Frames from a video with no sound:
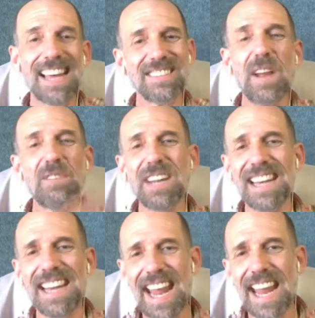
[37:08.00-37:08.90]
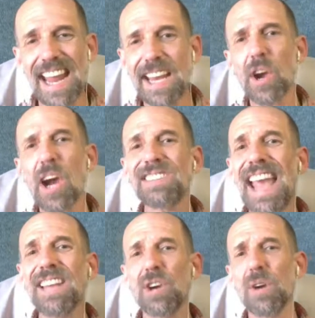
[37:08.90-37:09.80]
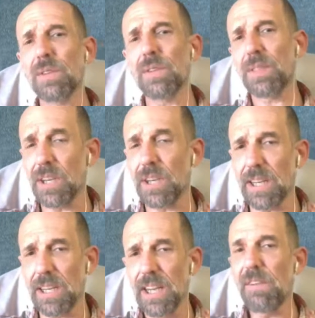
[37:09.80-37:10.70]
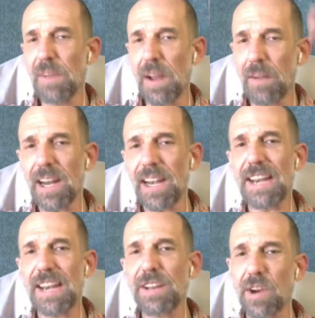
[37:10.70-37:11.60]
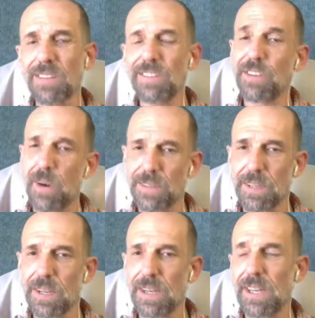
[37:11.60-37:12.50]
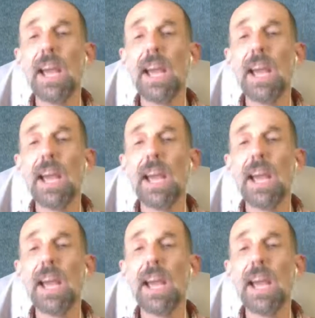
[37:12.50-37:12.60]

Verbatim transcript: never done any drugs and you're over 30. If you've never done any drugs and you're over 30,